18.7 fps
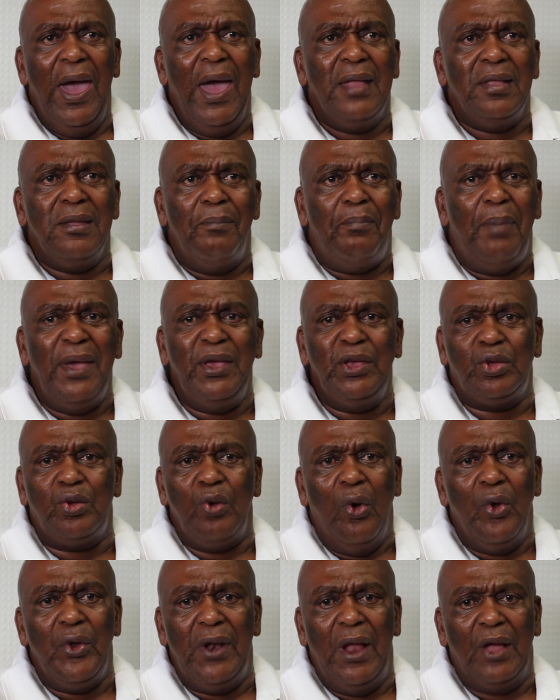And based
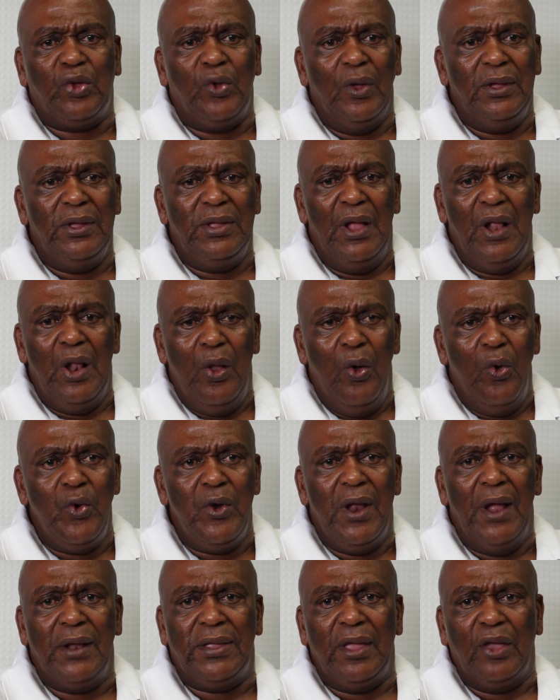on actually the loan
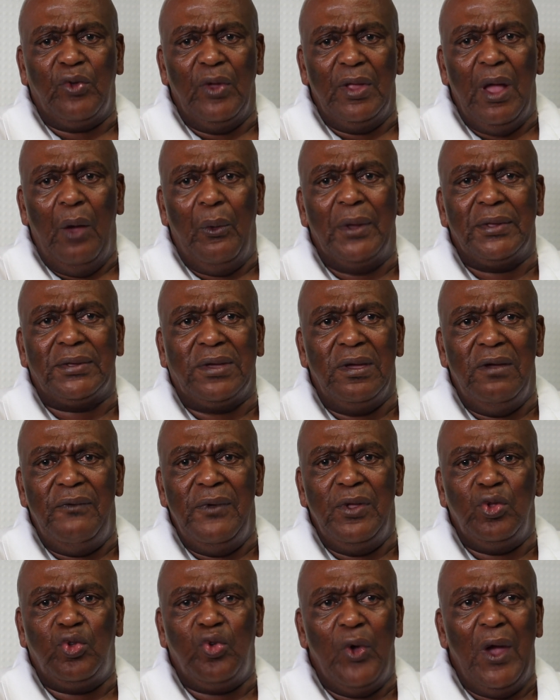that actually I was
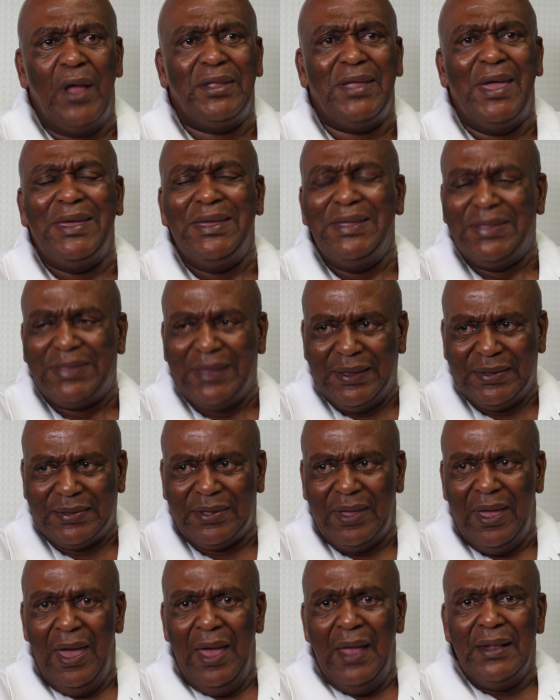giving to, and the interest
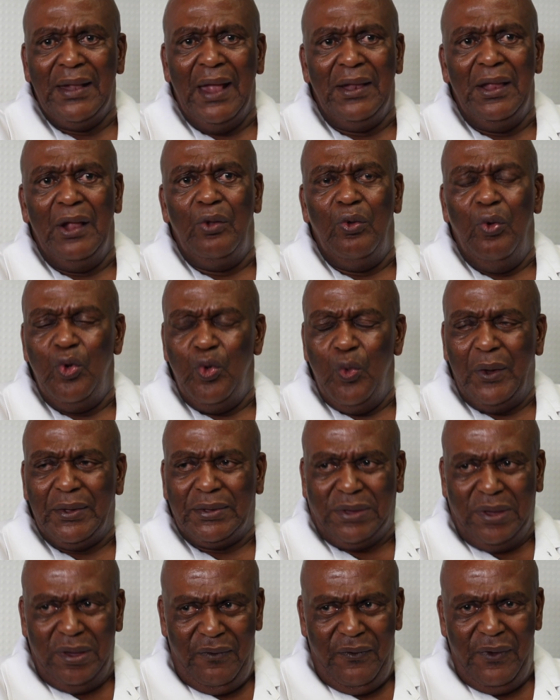that the loan was
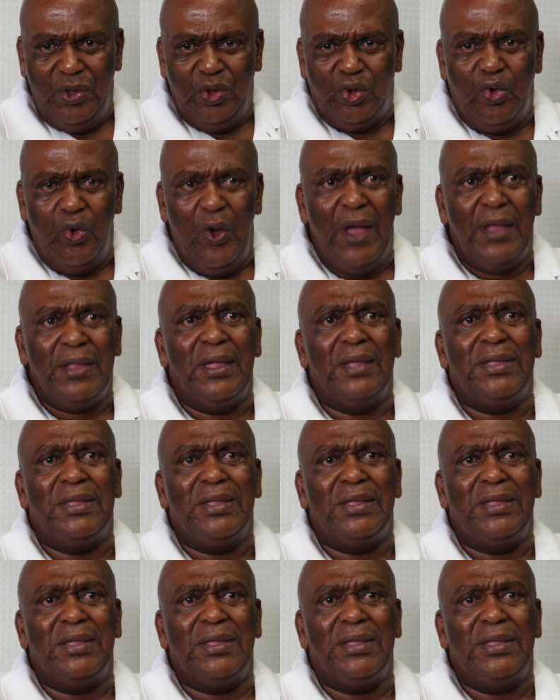giving to, and